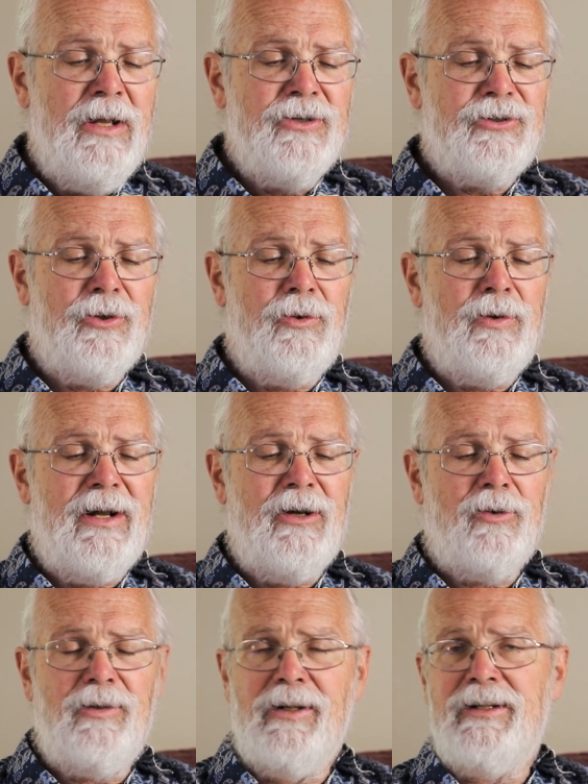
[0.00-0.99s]
So
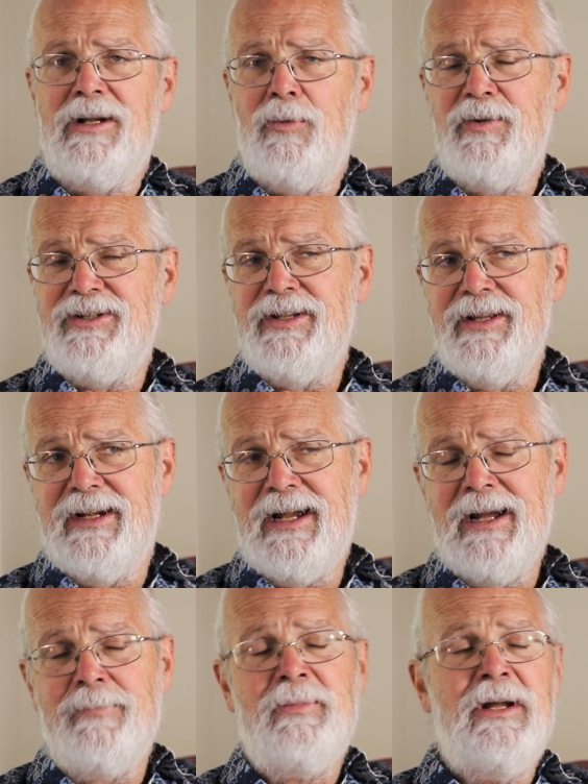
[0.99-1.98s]
Eric Liddell was in the
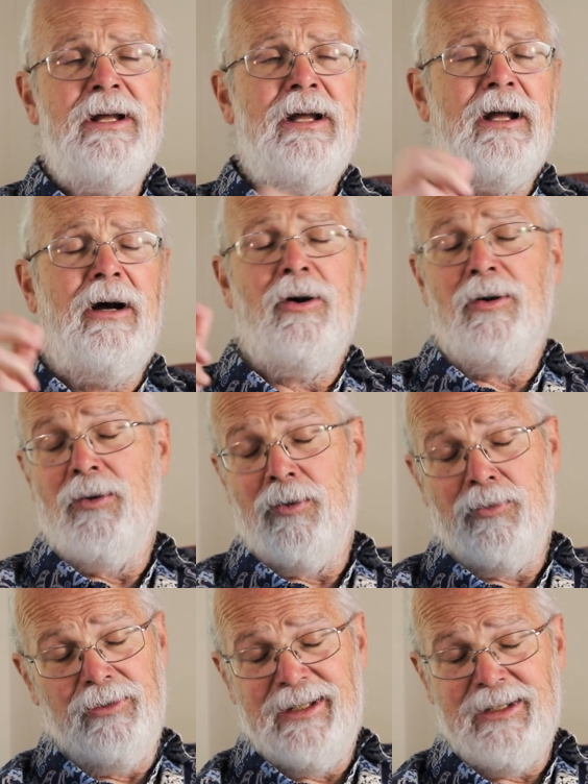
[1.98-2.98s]
camp,
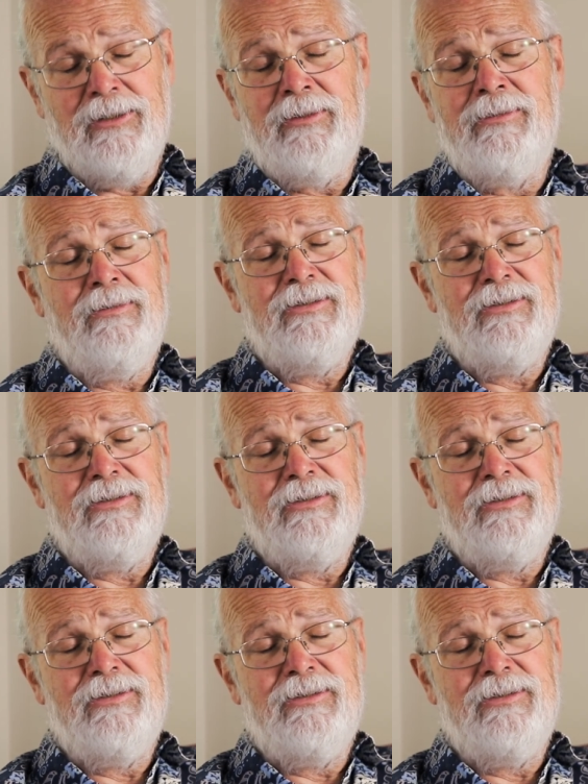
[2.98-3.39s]
or Liddell.